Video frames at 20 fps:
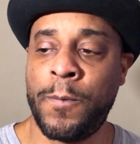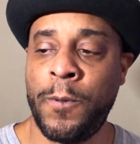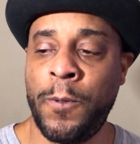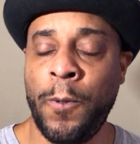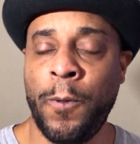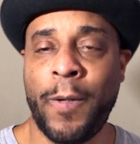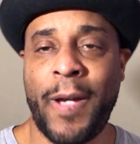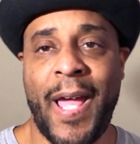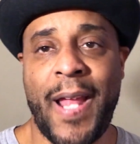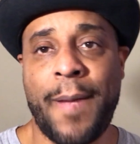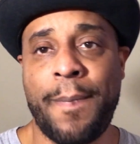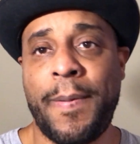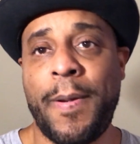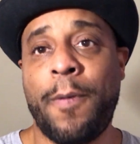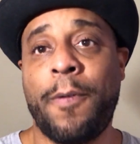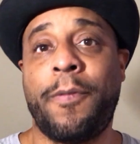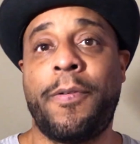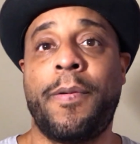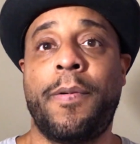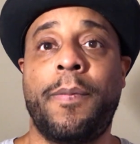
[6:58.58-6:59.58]
You don't got to be
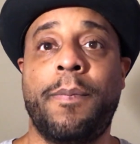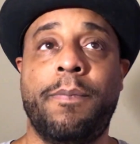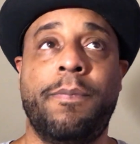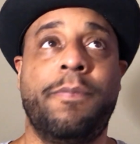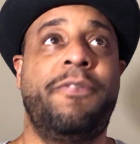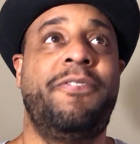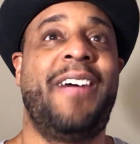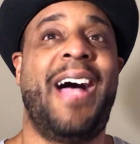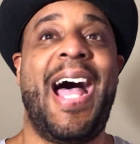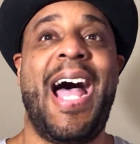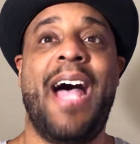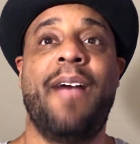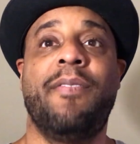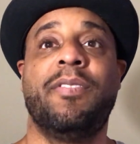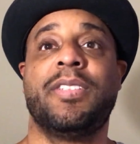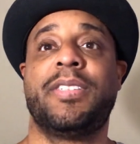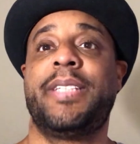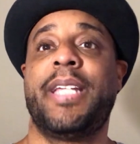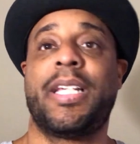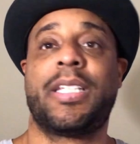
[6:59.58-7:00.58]
with a 5
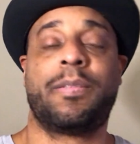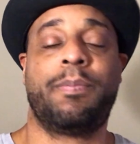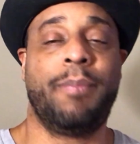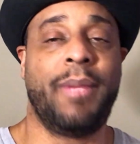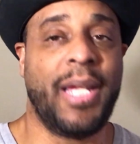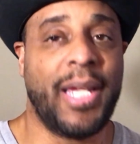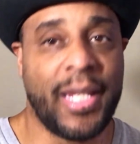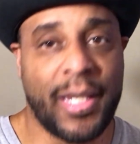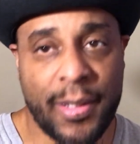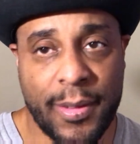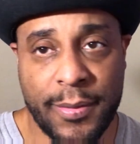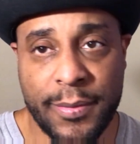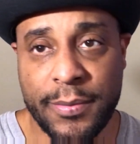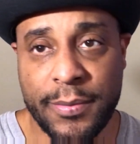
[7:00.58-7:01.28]
and 6 men.